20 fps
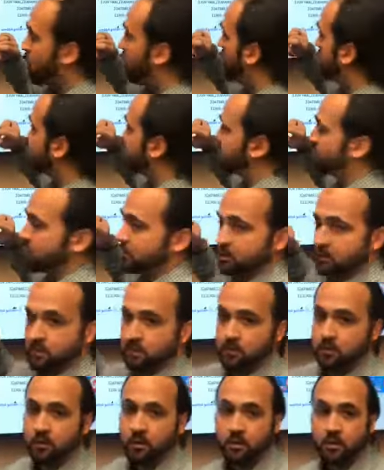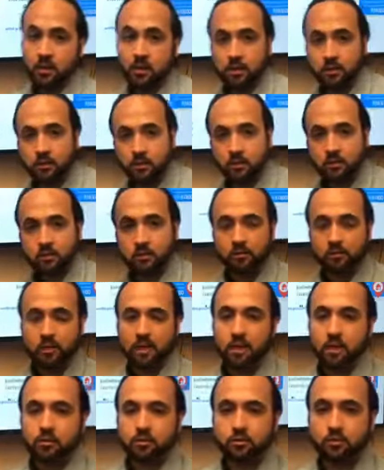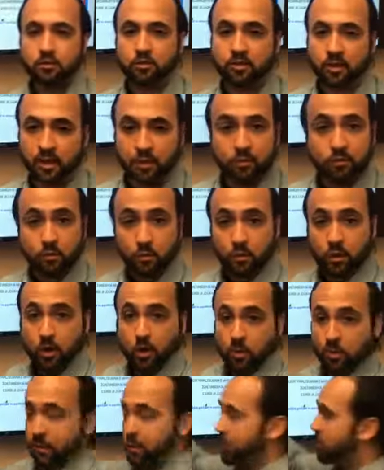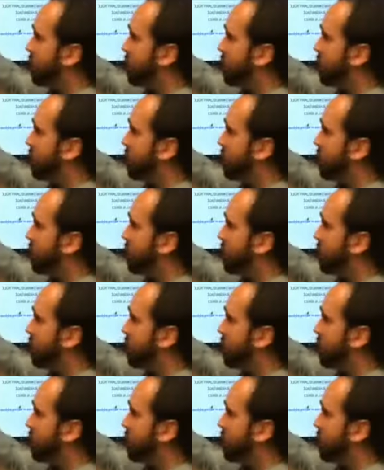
once the these the values are assigned. So we already